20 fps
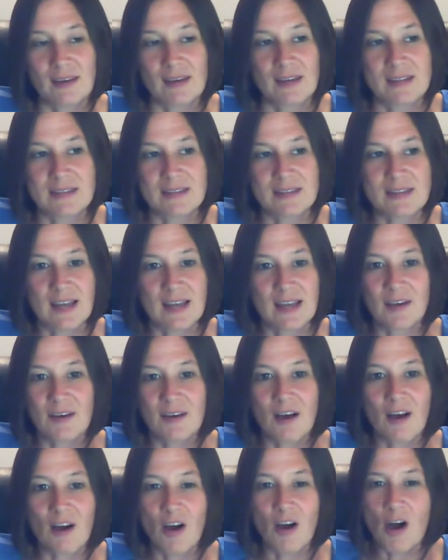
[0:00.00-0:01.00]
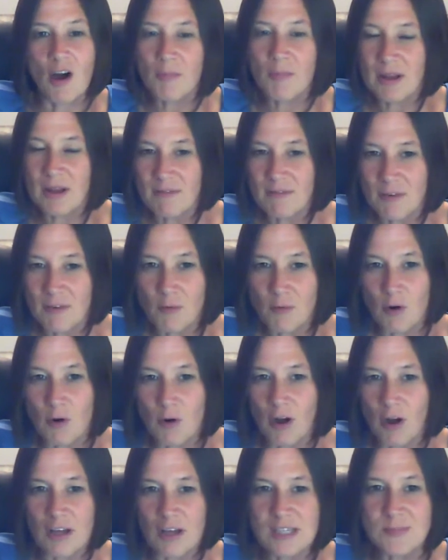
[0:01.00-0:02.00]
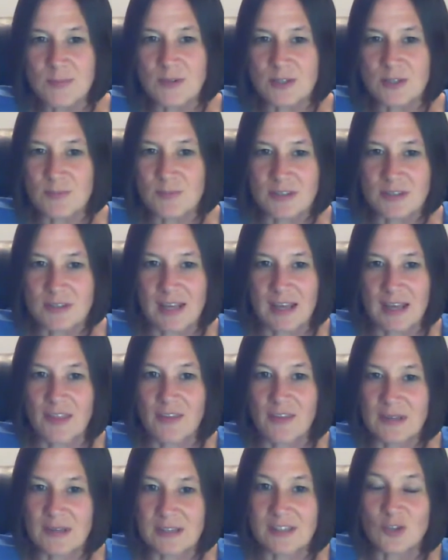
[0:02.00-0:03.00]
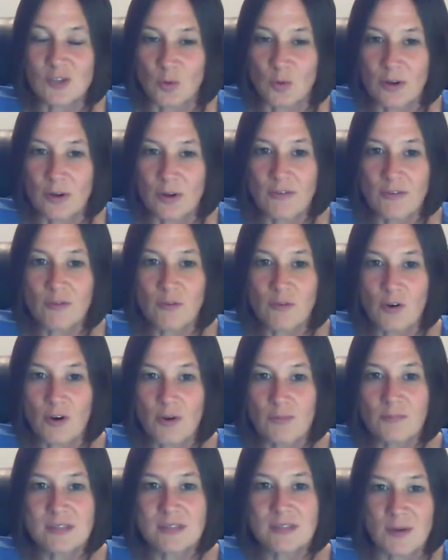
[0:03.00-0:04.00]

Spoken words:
It's like a harmony of the four Gospels put together in story form.